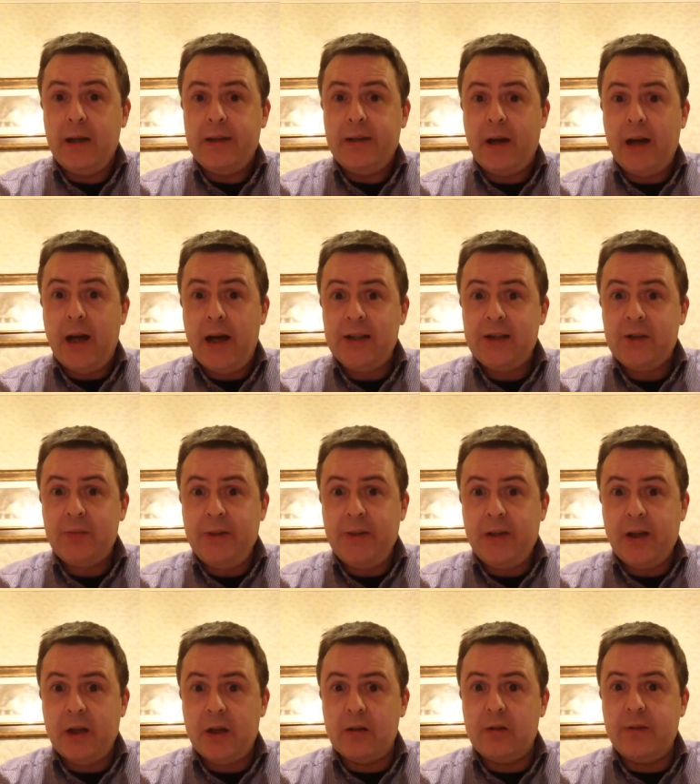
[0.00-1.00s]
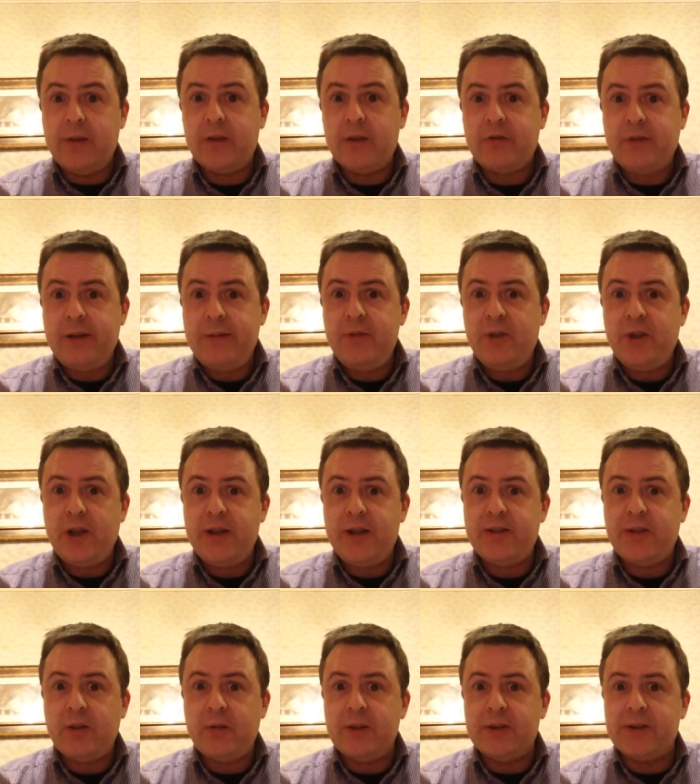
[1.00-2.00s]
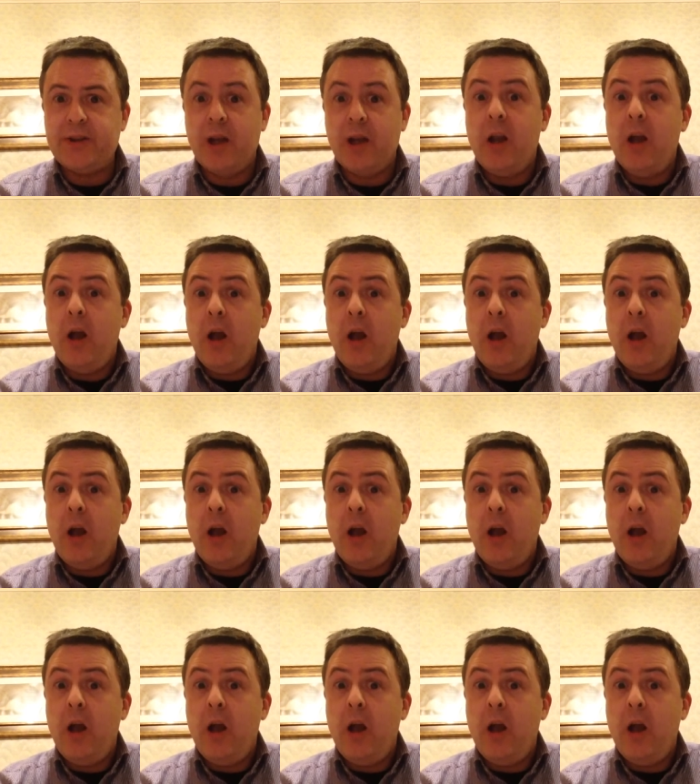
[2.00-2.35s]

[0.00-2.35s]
Now, as we know, the Dream Chaser was